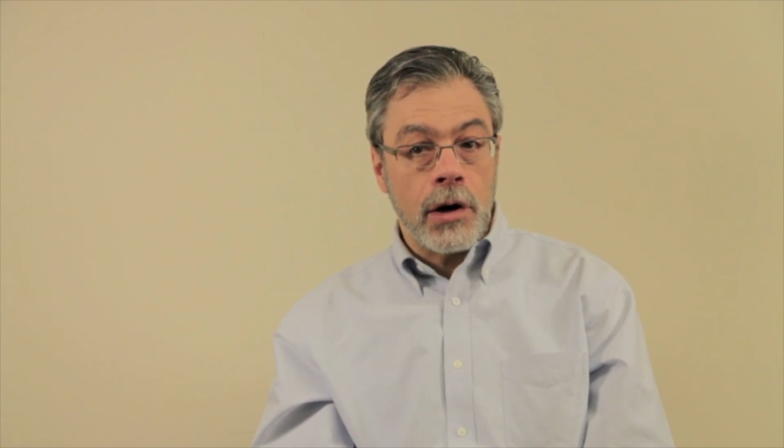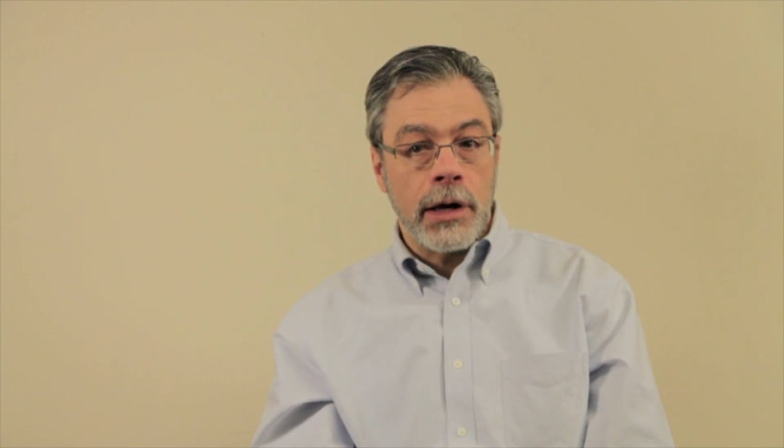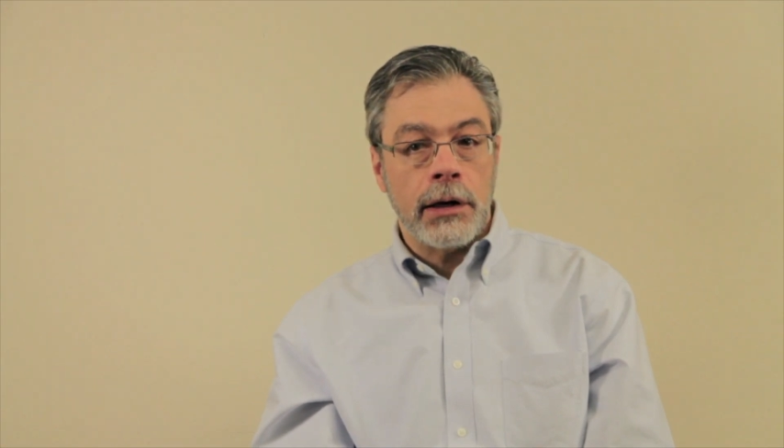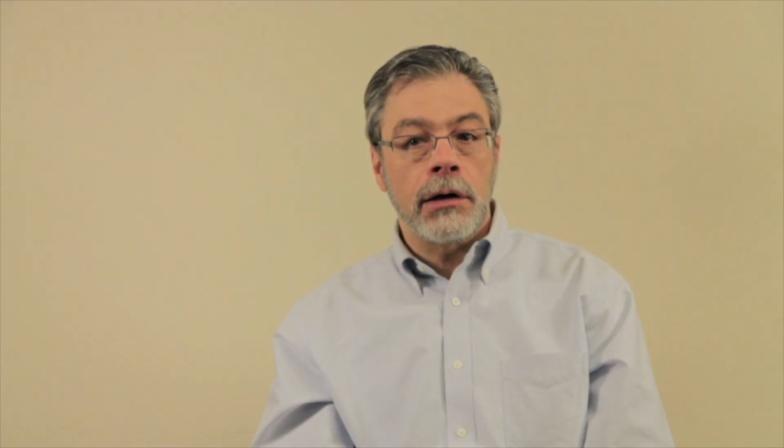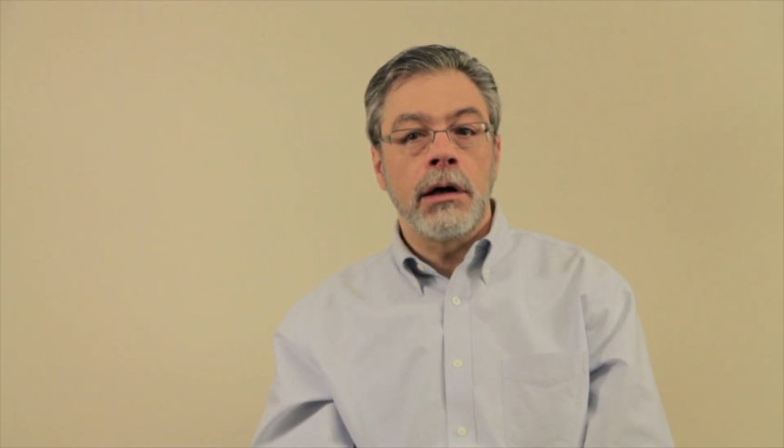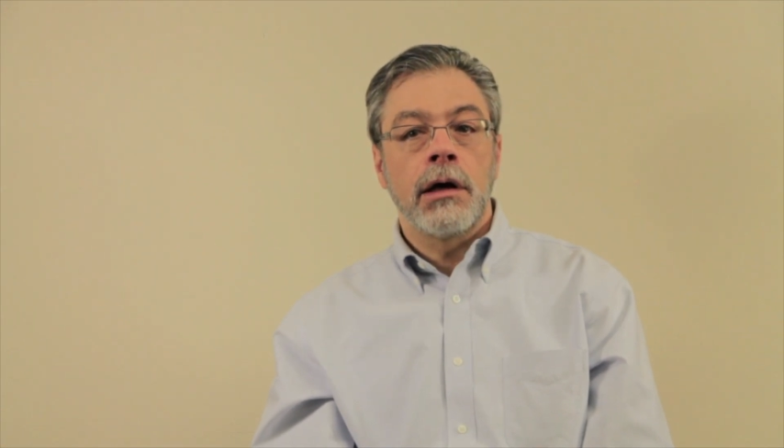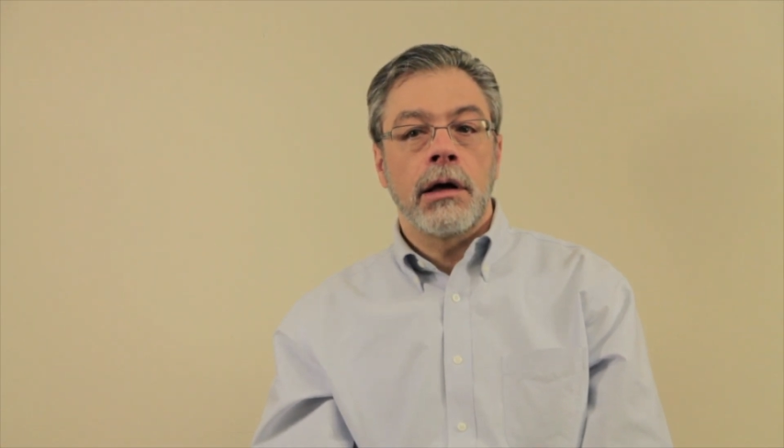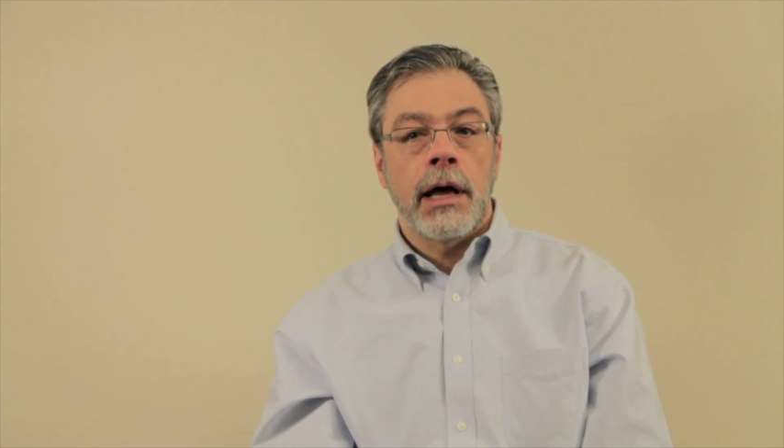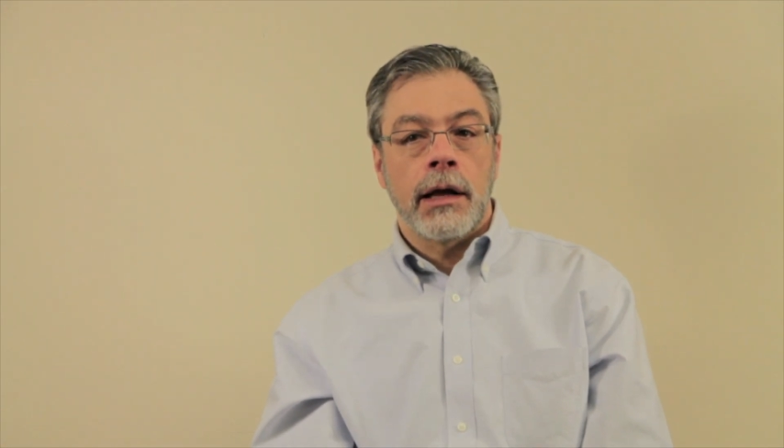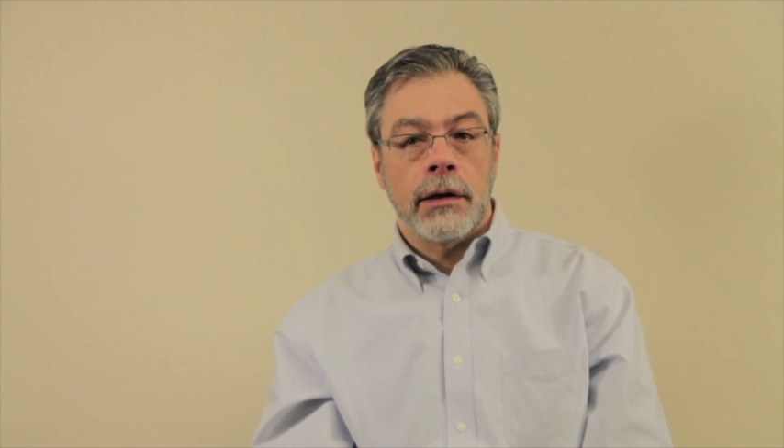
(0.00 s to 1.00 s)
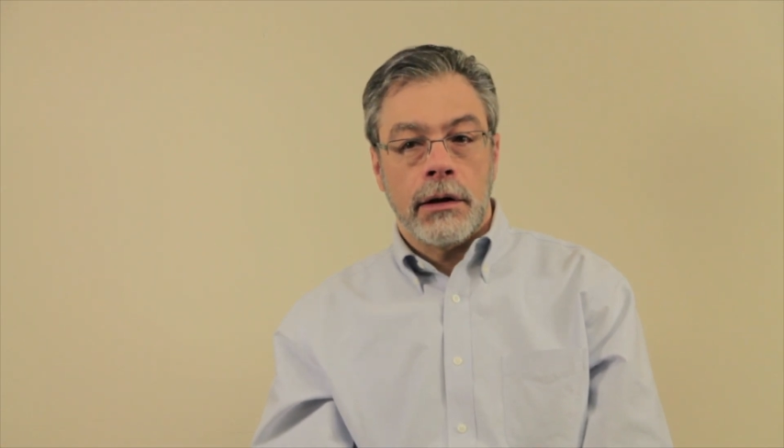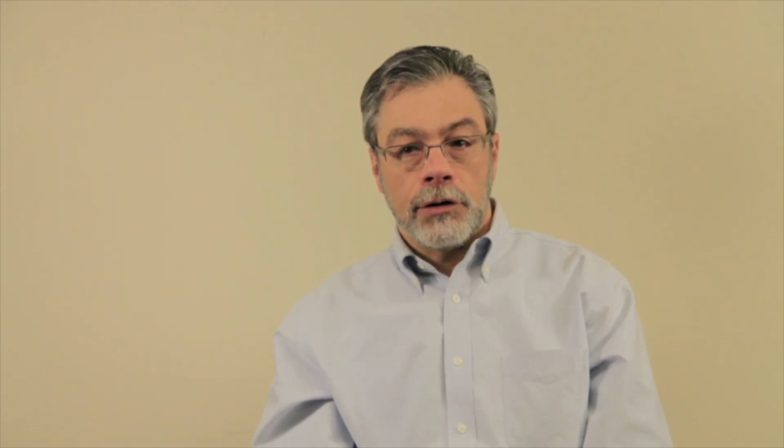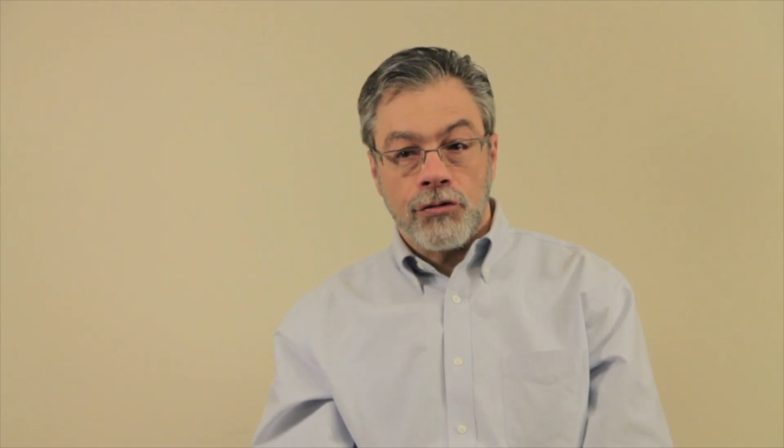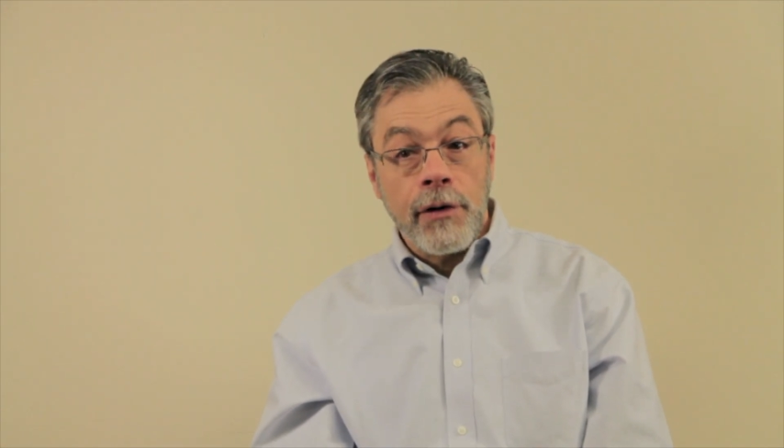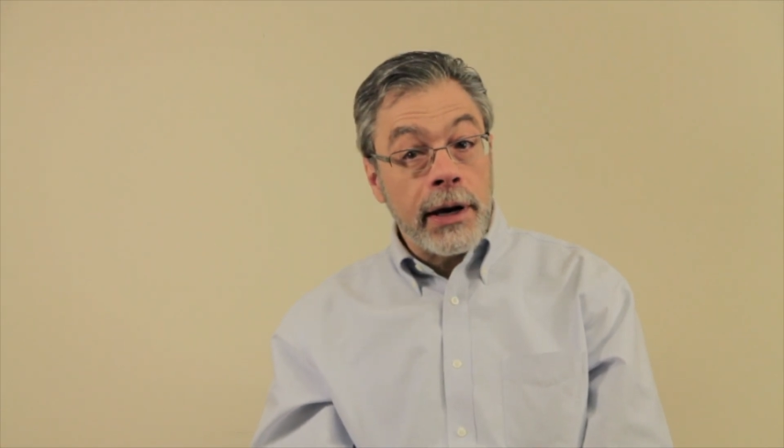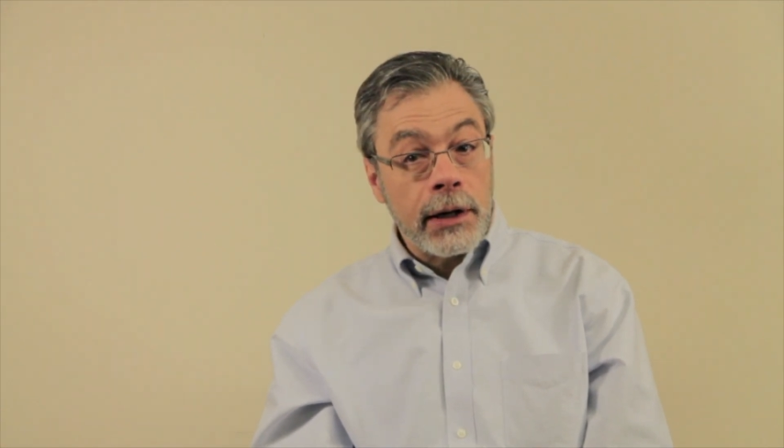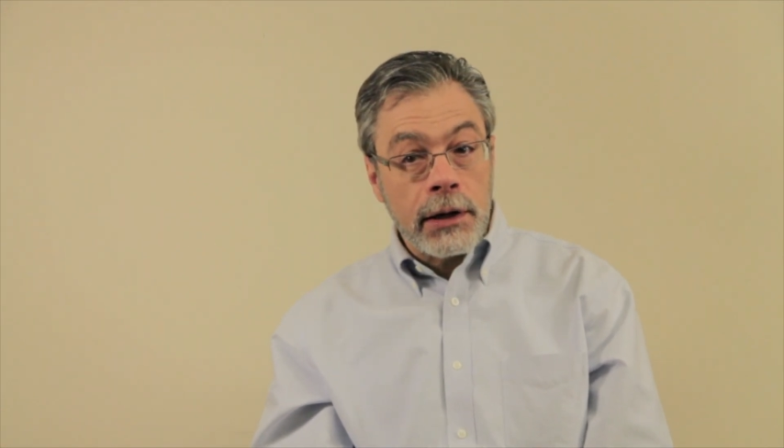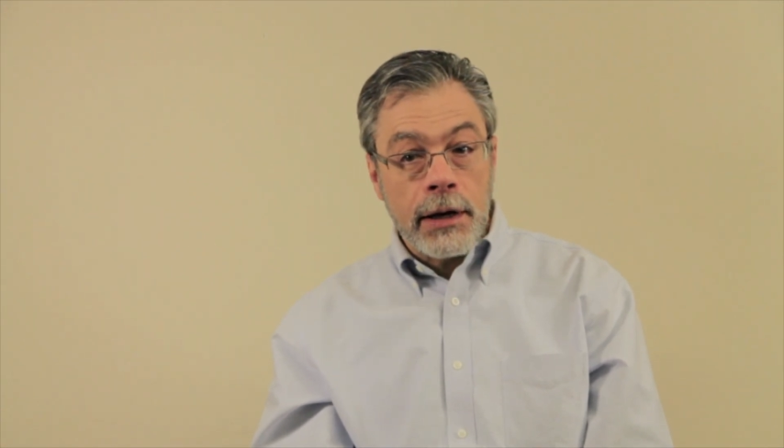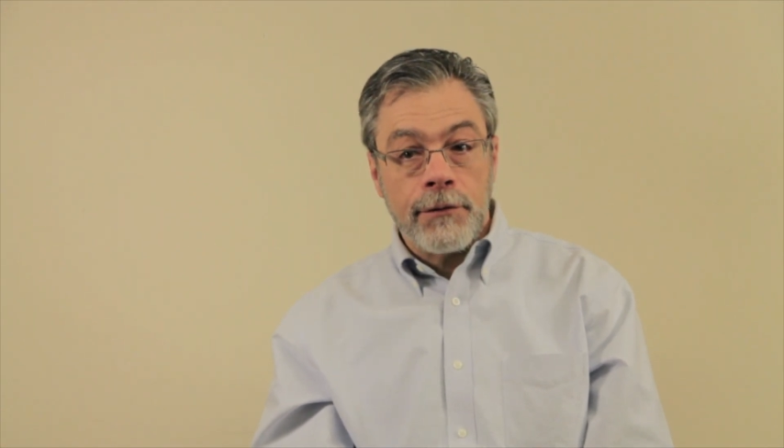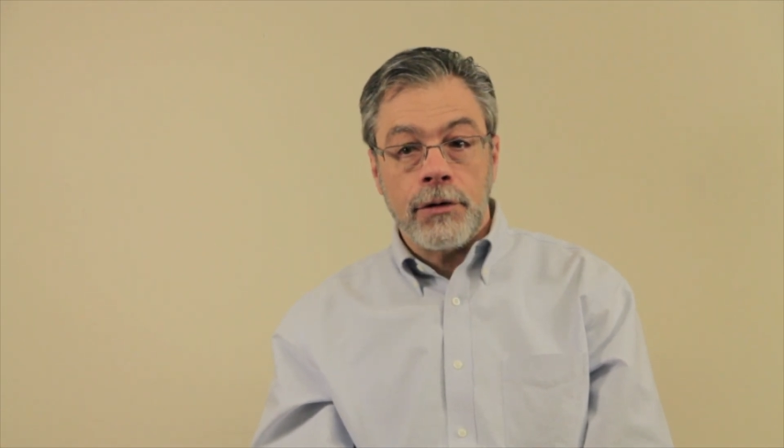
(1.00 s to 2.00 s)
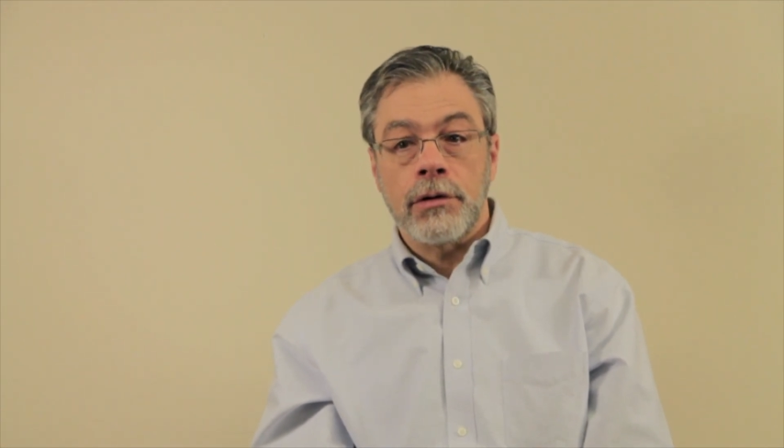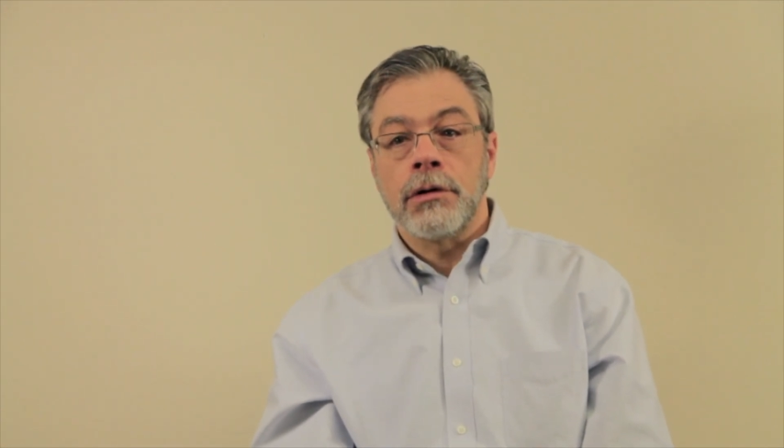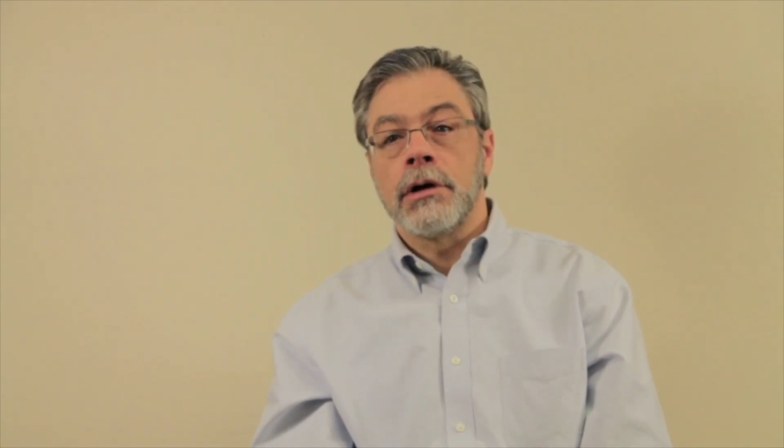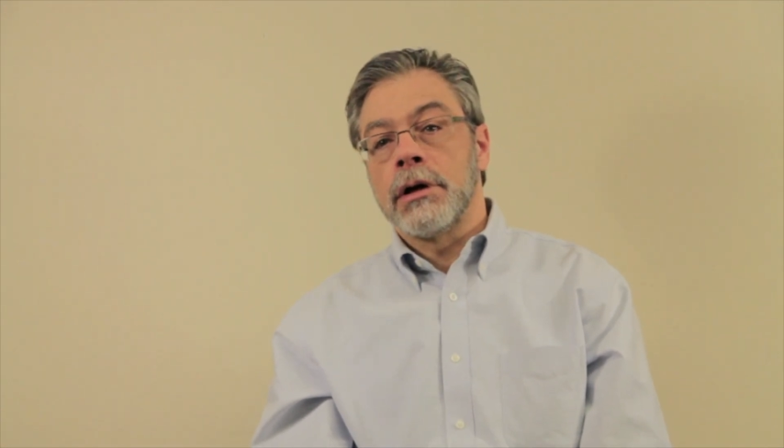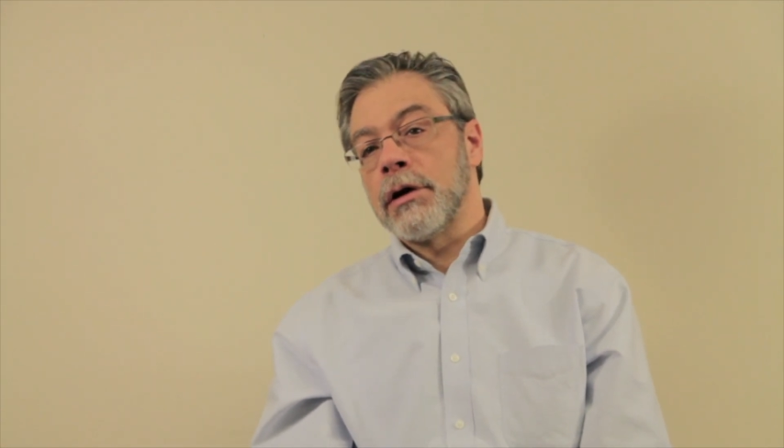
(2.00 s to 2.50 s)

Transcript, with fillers: mind, their training level,